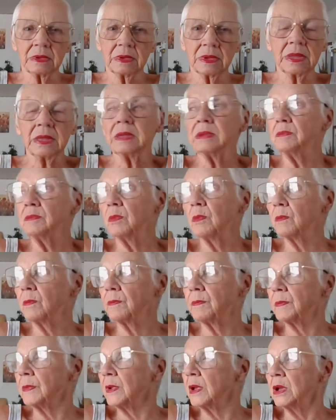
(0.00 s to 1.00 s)
He
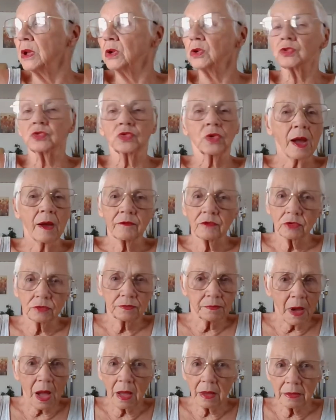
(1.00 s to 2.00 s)

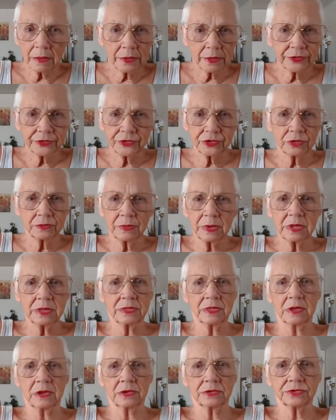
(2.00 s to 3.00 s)
traveled miles to be
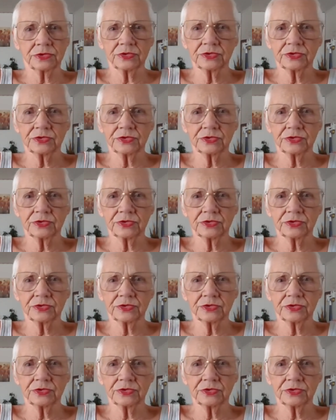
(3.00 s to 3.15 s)
there,